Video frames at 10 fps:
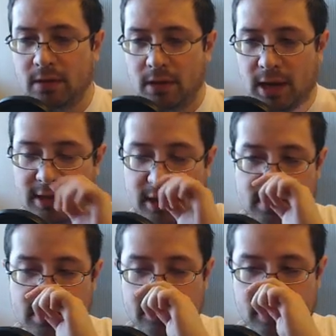I
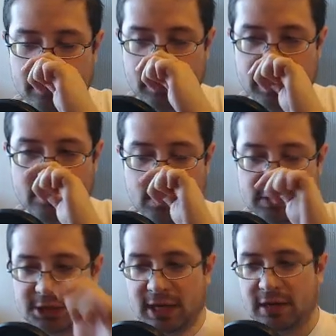guess if he gives you a
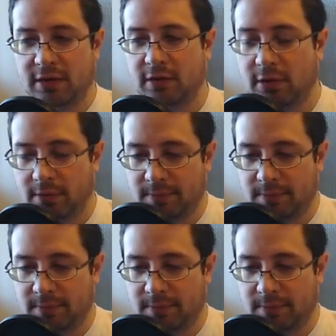check here, you could